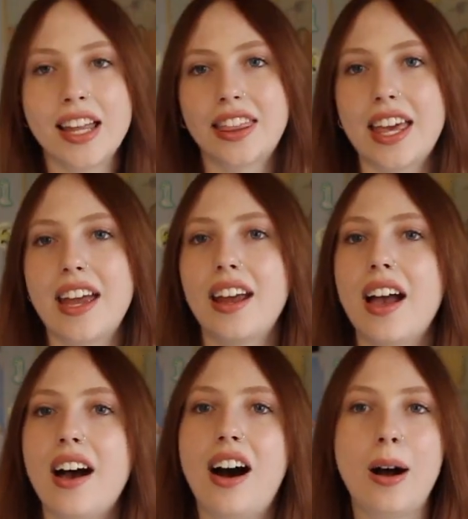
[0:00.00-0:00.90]
thing,
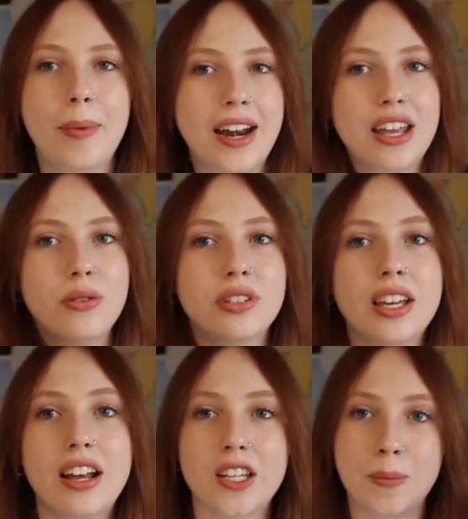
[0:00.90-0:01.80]
um, and I use
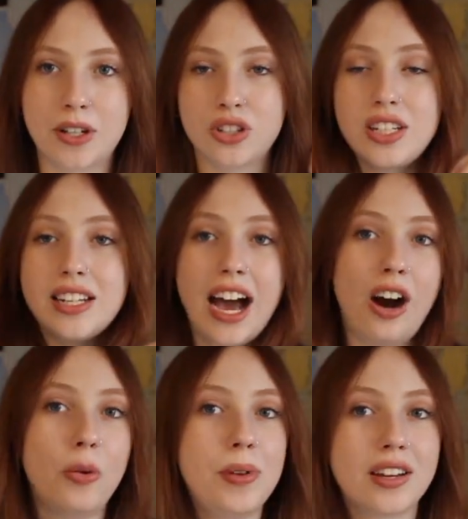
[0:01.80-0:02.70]
it especially
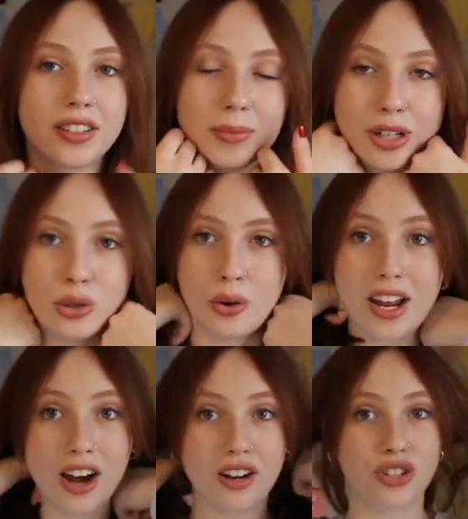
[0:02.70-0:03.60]
now because of my
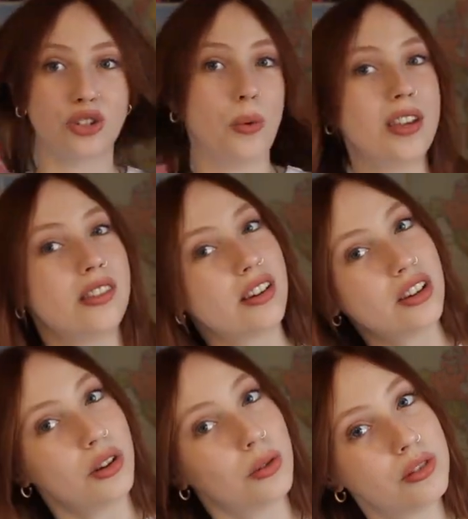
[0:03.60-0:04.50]
short hair. It's so easy to
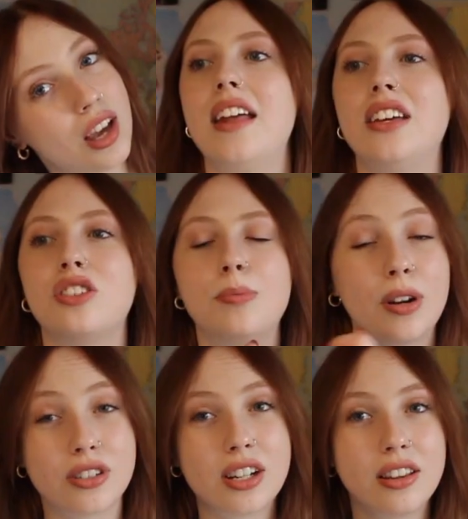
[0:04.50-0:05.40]
use, and as you're
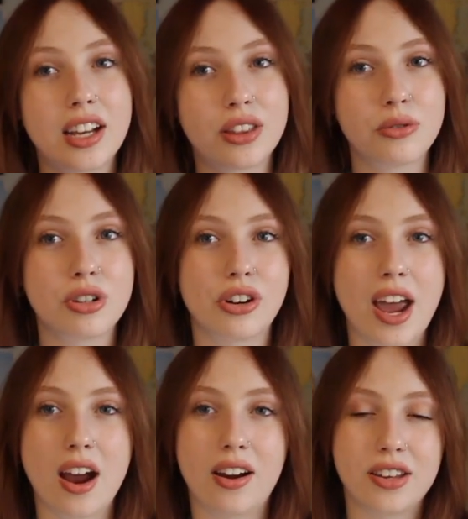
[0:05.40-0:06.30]
brushing like through your
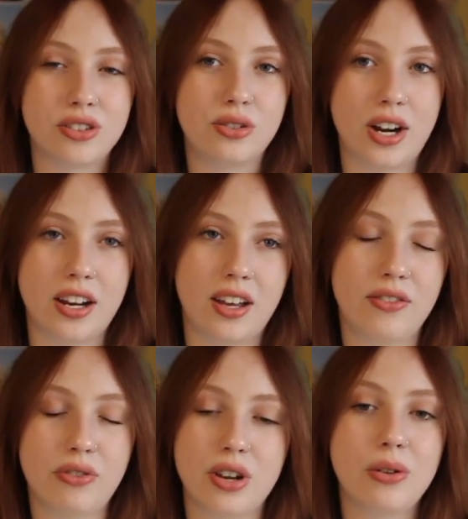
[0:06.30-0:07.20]
hair, it's drying
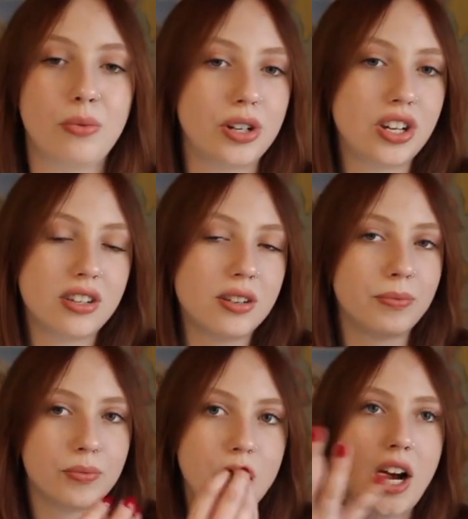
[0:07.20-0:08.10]
it for you, which is
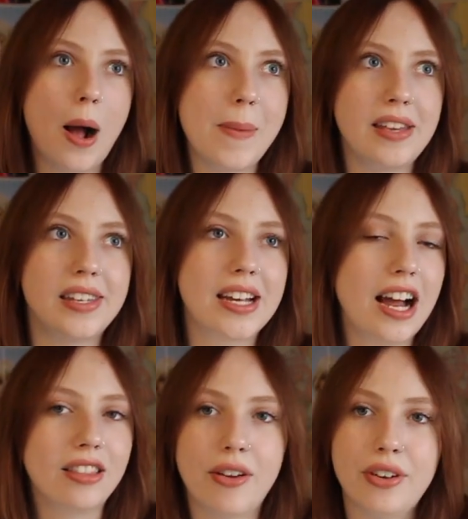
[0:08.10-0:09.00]
amazing.
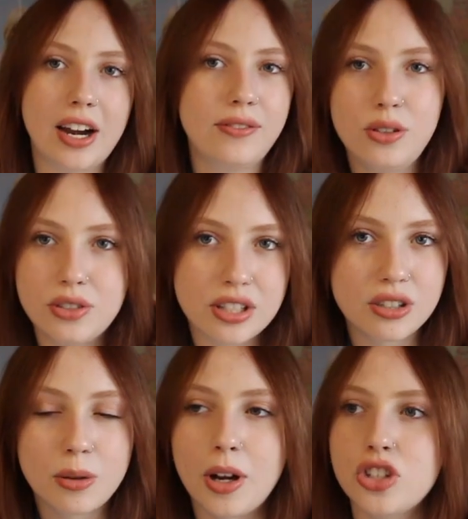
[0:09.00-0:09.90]
I love it. I've used it
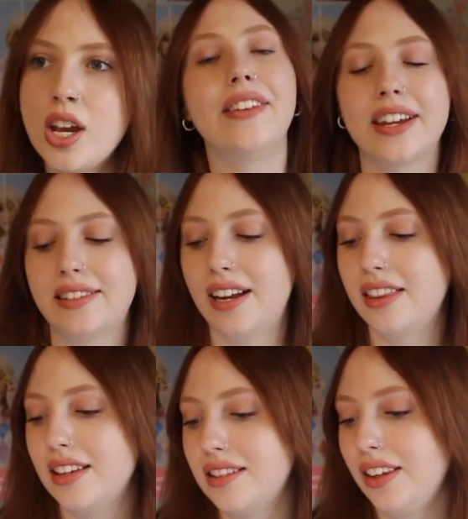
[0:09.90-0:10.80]
so much. Next
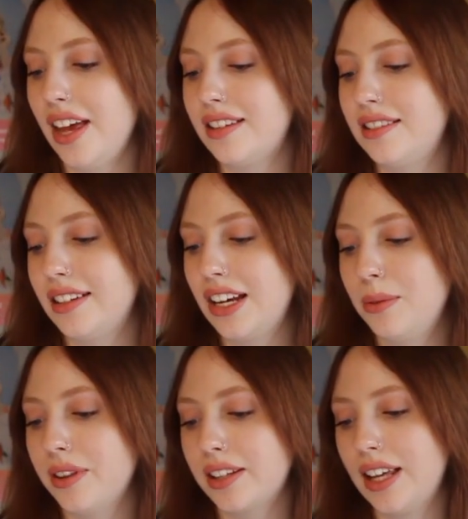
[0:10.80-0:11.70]
on this list, sticking
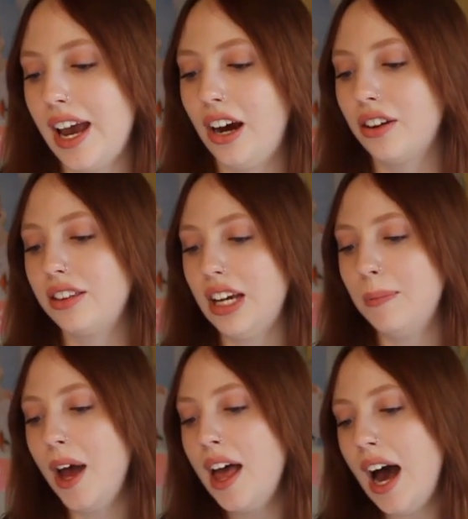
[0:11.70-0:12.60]
with like the hair
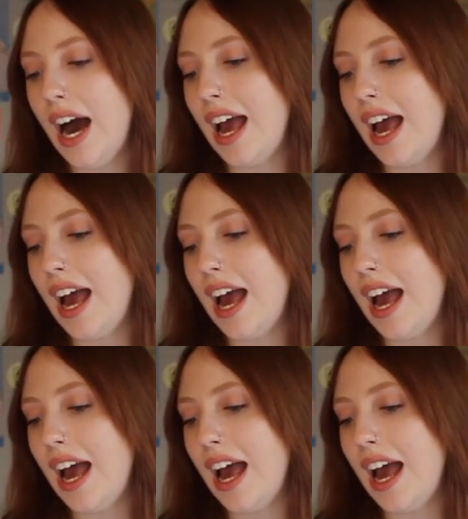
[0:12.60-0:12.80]
theme, I